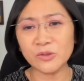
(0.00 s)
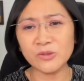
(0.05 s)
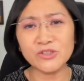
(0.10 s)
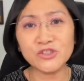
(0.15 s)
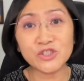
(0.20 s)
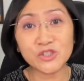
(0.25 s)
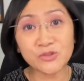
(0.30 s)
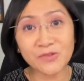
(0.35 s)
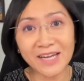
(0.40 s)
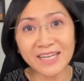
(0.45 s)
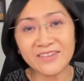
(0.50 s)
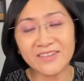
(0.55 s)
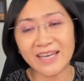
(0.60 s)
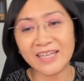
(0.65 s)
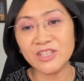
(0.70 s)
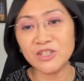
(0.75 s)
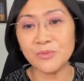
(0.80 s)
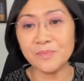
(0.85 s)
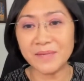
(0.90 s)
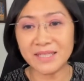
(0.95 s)
So you shred
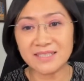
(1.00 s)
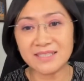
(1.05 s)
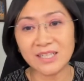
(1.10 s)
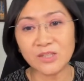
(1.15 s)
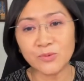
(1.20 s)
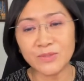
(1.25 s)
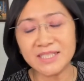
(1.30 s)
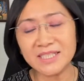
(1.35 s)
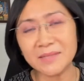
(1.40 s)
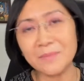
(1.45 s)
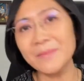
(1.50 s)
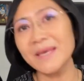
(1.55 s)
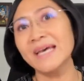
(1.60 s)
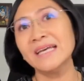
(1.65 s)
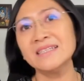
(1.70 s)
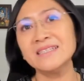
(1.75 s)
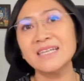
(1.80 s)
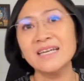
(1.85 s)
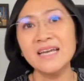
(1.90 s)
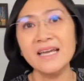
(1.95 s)
that, you mix that with
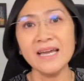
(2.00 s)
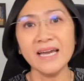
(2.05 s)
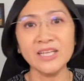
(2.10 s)
cement,